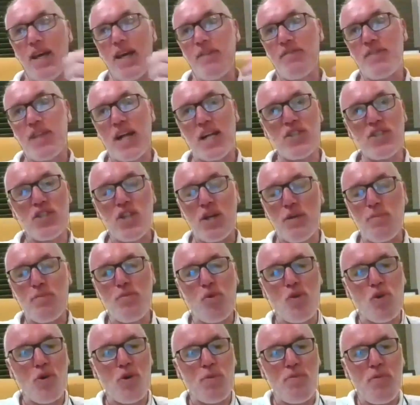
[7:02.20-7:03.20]
if that's their
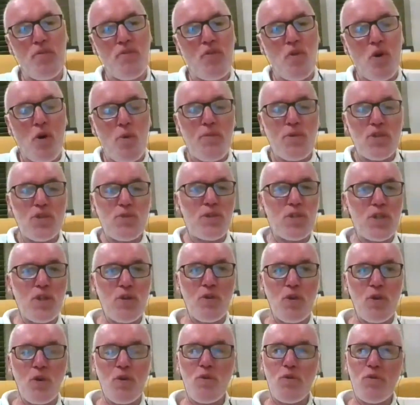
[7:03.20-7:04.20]
poor performance. We
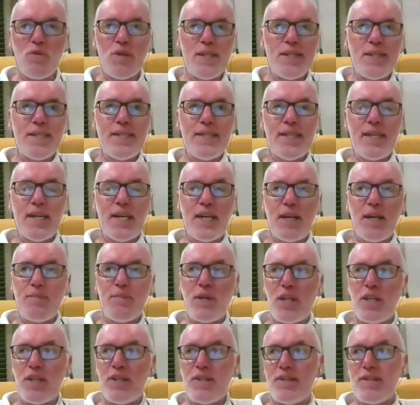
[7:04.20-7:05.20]
don't know. I
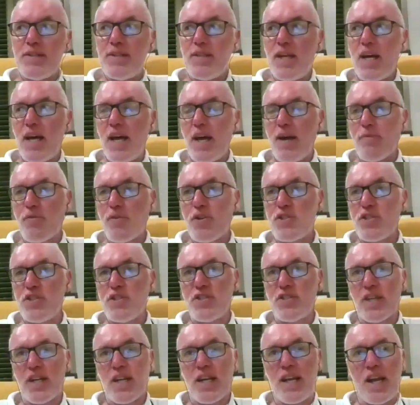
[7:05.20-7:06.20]
mean,
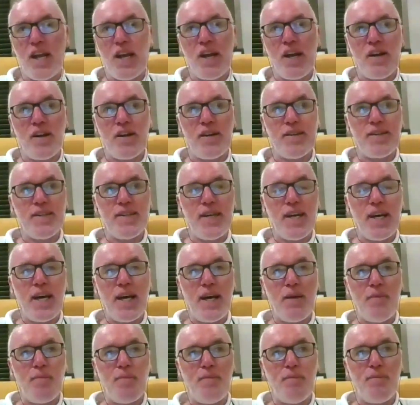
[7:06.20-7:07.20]
Chrissy Sinclair,
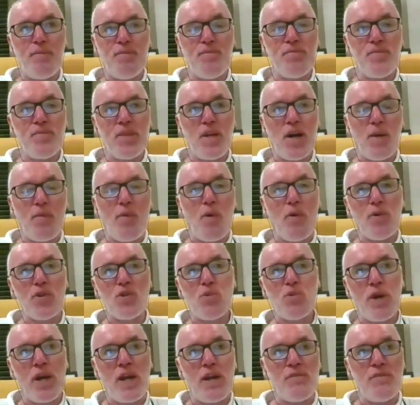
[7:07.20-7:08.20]
I'm
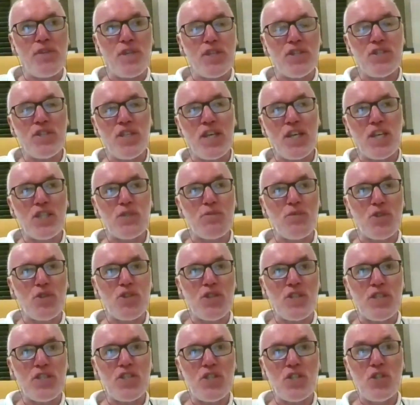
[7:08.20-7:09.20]
always wary of these things, but
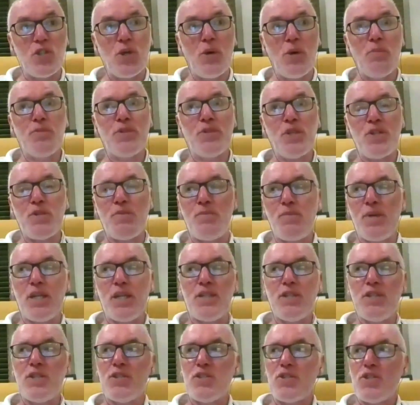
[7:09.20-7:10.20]
she snubbed the
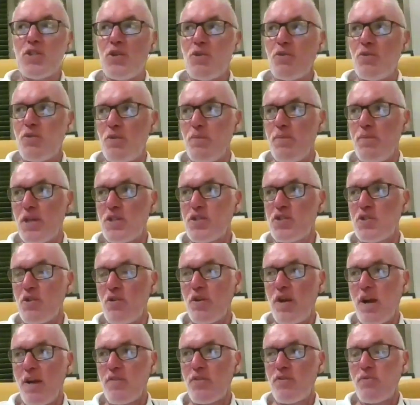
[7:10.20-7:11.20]
media zone, the mix
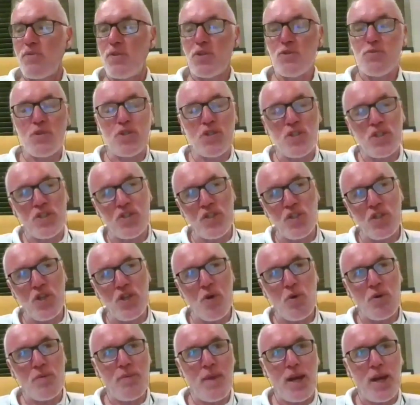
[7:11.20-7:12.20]
zone afterwards, which, as you
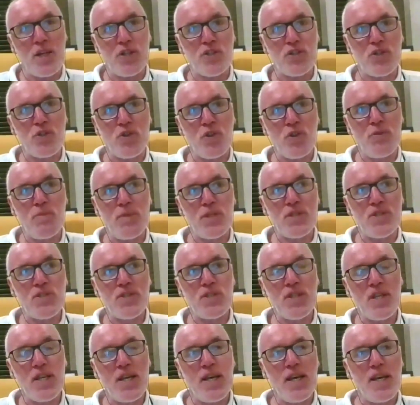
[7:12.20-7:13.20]
know, in major
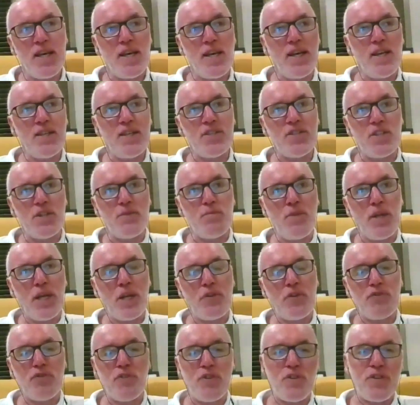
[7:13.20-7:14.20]
tournaments is an
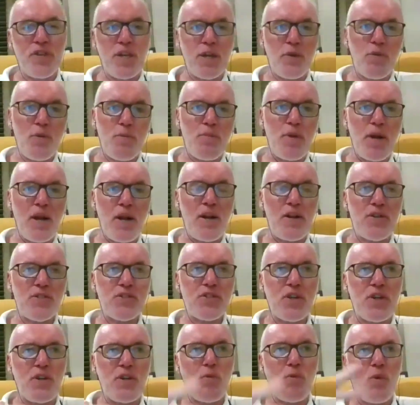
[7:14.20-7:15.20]
obligatory thing where players
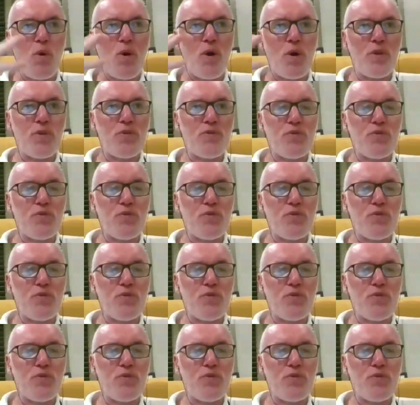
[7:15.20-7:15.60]
kind of walk